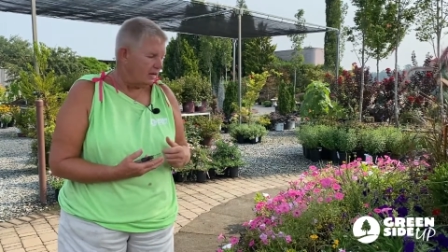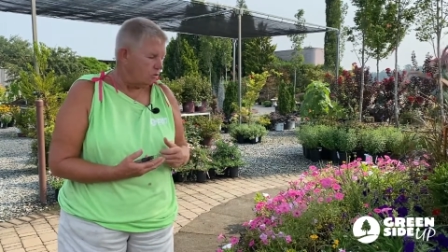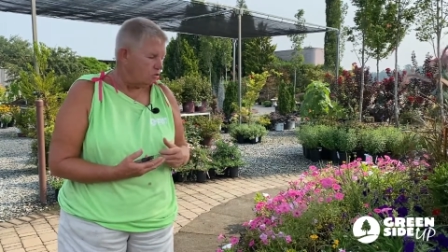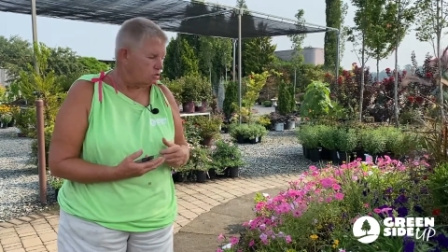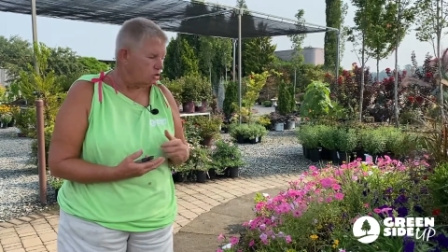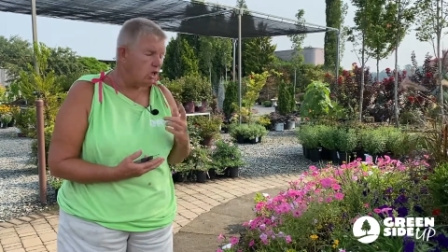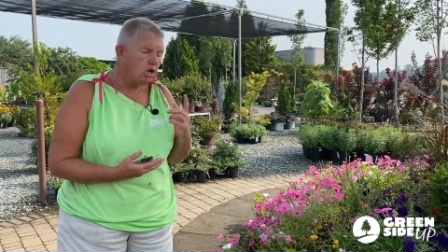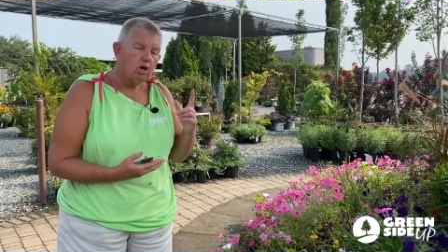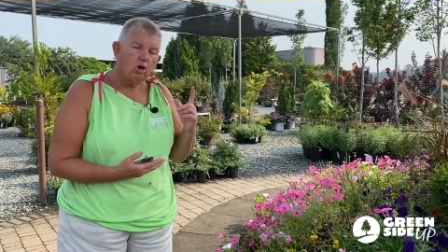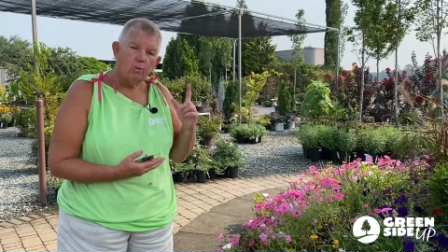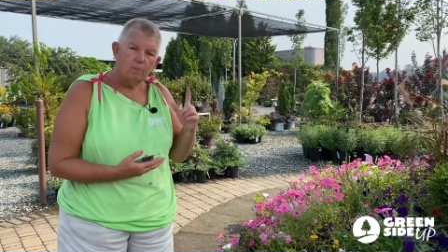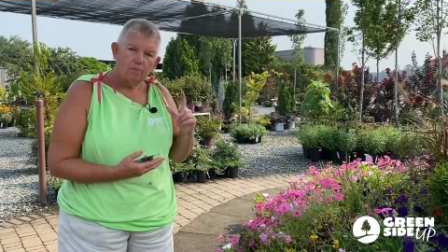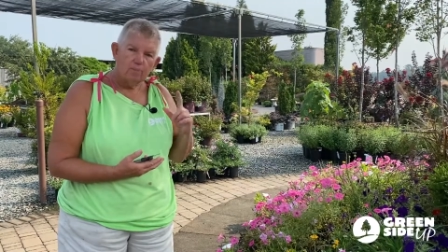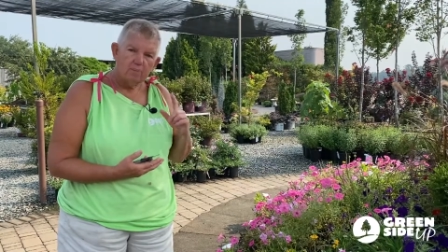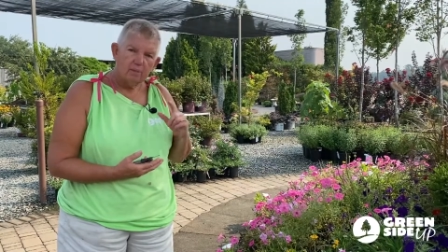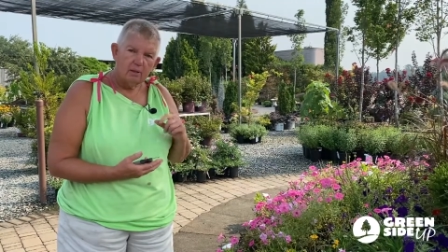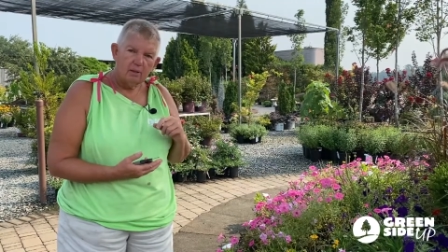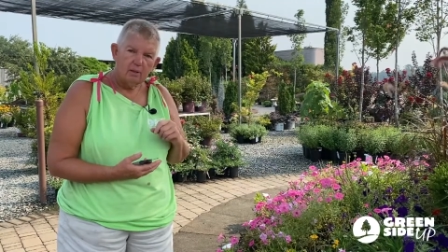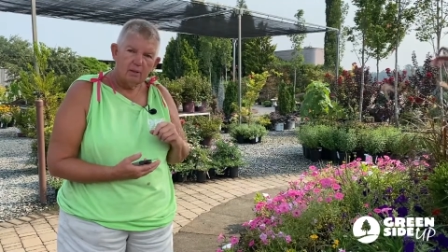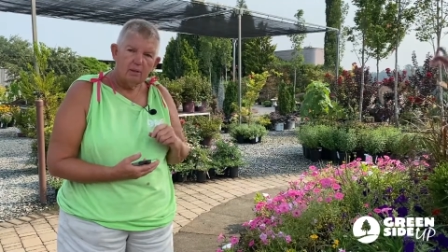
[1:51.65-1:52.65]
So
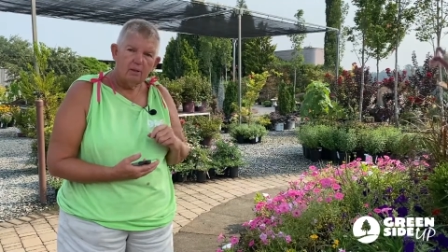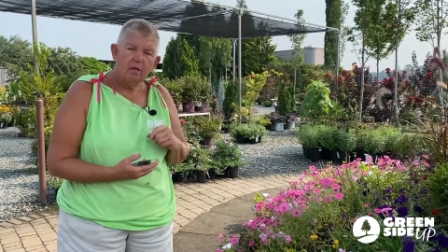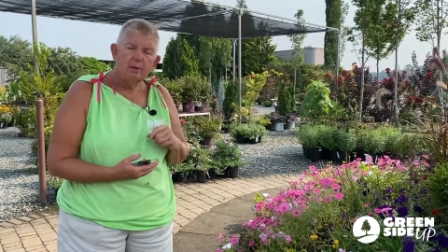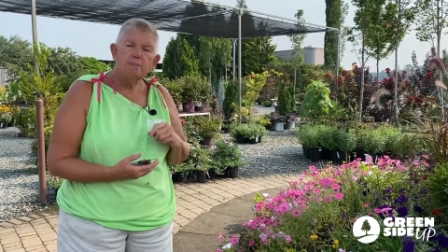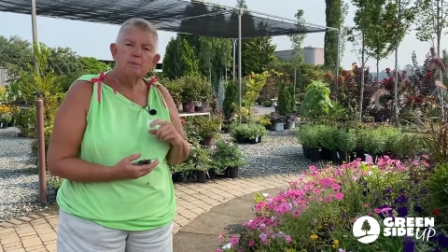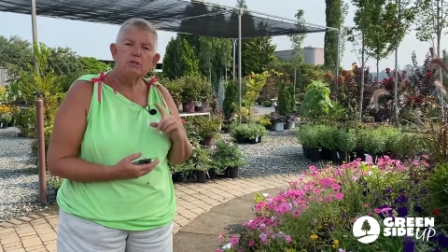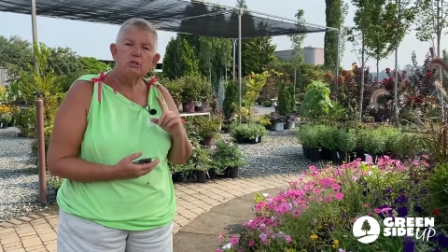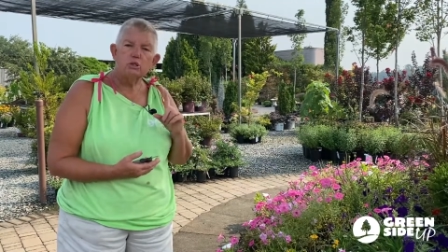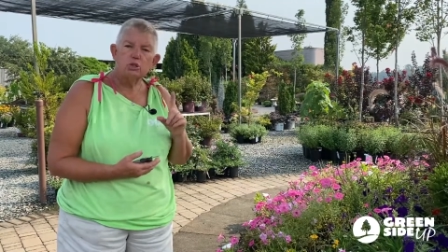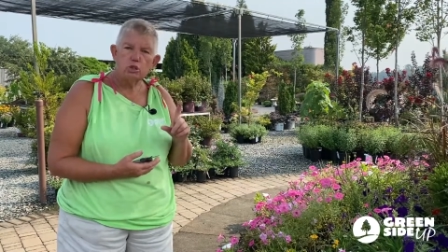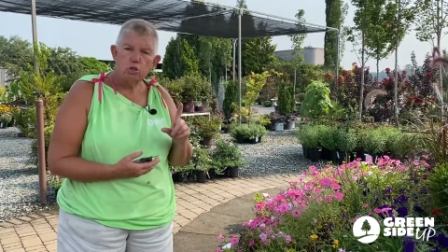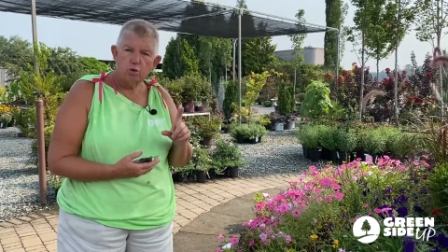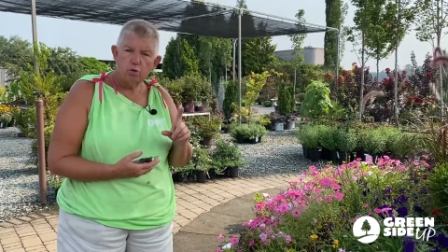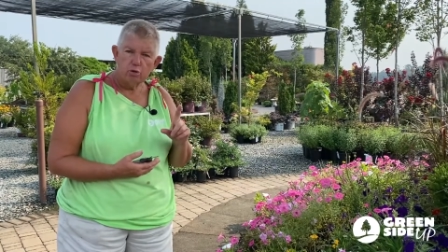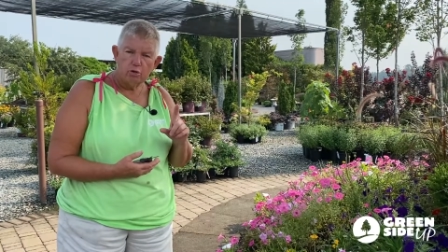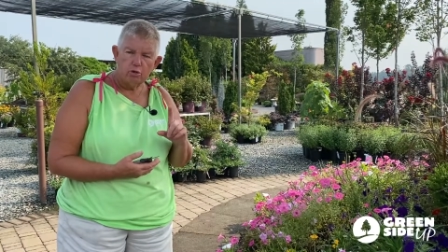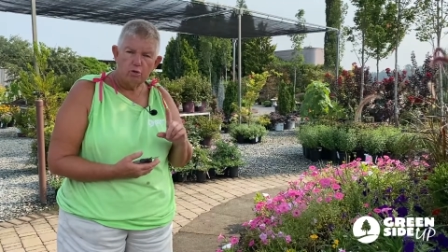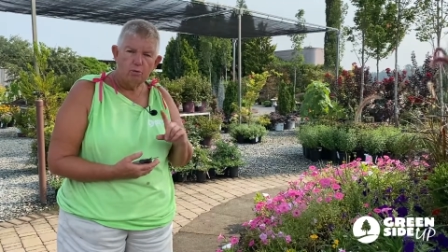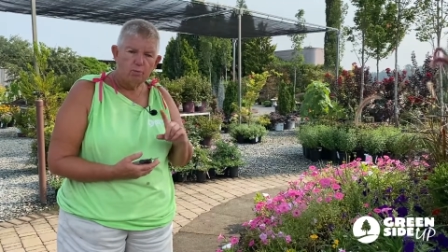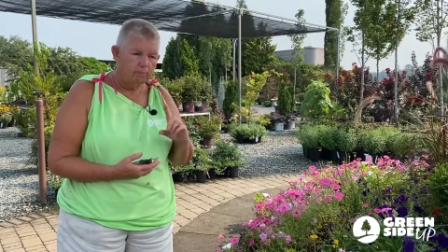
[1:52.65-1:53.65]
let me show
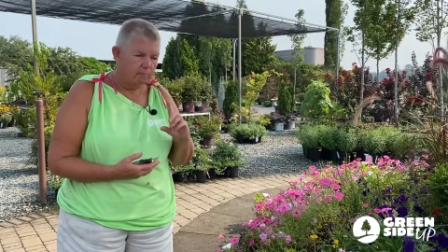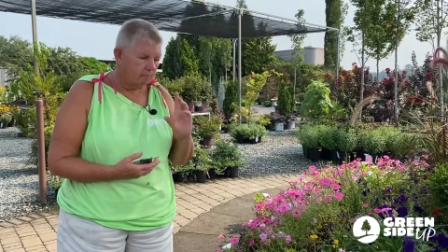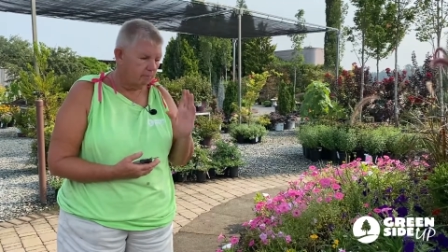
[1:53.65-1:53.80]
you